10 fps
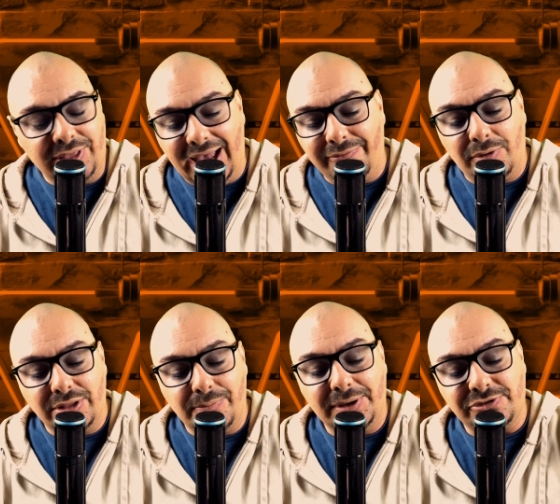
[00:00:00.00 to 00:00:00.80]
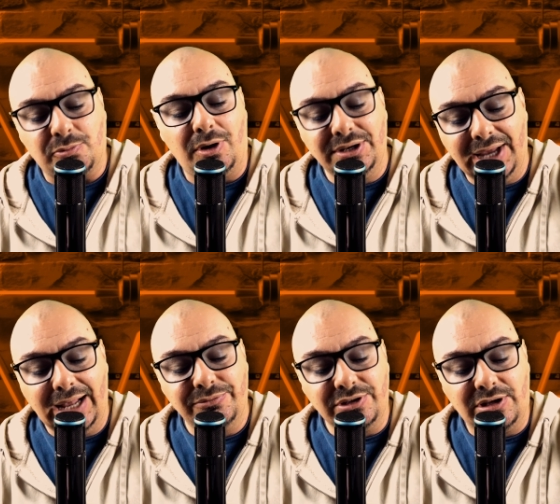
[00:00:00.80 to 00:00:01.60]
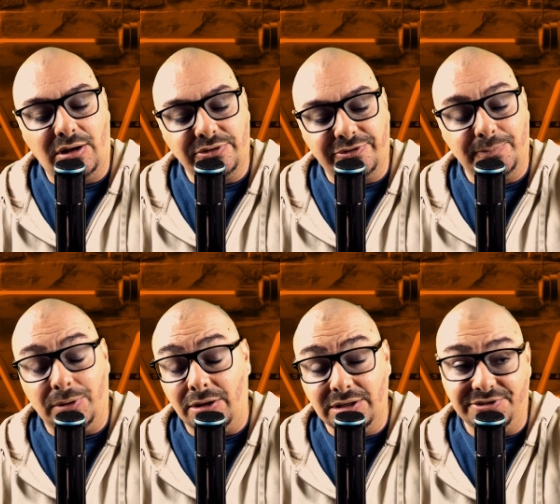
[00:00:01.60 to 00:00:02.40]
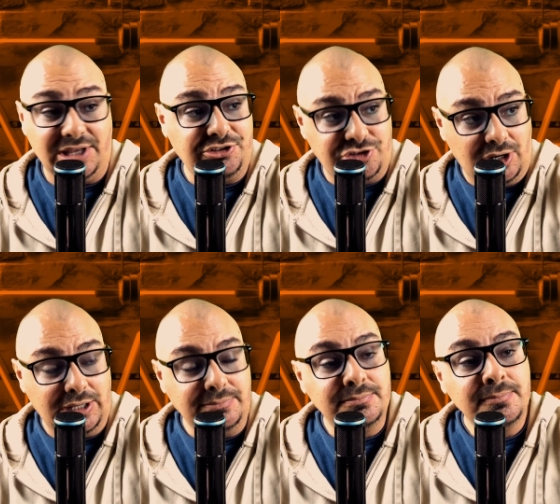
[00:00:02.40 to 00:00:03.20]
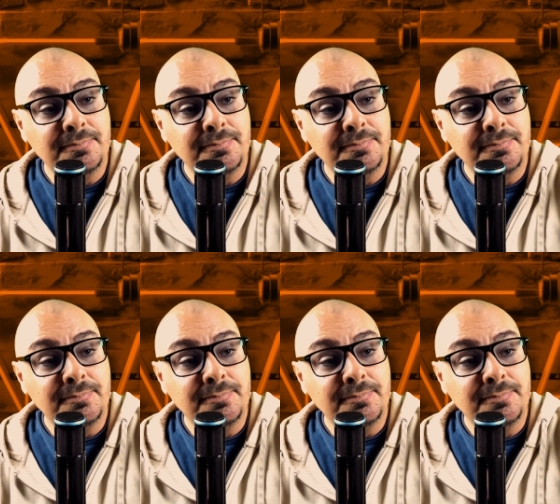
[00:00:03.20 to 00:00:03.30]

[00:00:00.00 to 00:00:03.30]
They have one of the best run games in college football. At least they should.